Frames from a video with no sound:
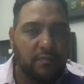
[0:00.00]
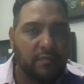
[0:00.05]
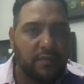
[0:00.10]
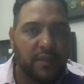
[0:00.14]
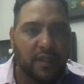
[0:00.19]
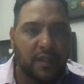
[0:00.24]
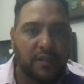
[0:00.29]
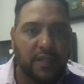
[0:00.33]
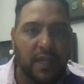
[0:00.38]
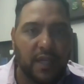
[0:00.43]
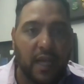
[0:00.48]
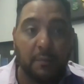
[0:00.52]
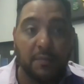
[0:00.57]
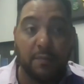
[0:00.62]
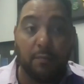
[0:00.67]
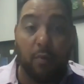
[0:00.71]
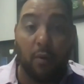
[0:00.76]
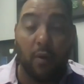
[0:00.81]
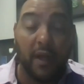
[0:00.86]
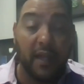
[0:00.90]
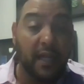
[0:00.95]
To Tom's
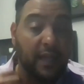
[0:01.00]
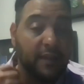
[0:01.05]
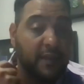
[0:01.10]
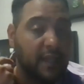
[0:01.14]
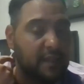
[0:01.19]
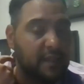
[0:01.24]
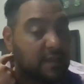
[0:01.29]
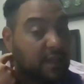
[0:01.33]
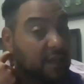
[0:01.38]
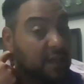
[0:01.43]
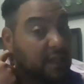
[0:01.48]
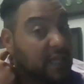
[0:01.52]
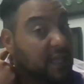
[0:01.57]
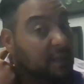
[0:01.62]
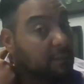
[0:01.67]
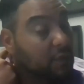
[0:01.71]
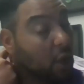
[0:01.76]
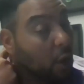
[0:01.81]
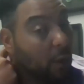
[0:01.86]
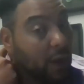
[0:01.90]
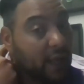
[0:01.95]
point, I think it's going to keep
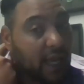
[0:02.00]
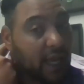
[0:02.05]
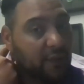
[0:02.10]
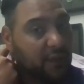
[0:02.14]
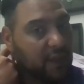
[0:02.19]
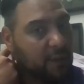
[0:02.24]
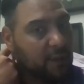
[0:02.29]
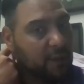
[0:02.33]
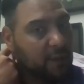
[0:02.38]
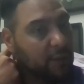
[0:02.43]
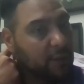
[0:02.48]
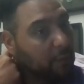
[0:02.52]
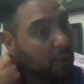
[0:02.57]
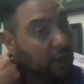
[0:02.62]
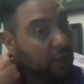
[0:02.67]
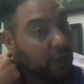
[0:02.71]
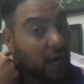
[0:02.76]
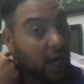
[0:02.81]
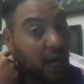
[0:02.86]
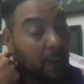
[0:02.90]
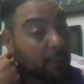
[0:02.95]
going. I think people are going to
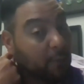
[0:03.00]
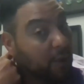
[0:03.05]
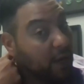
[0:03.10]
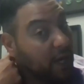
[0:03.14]
upgrade.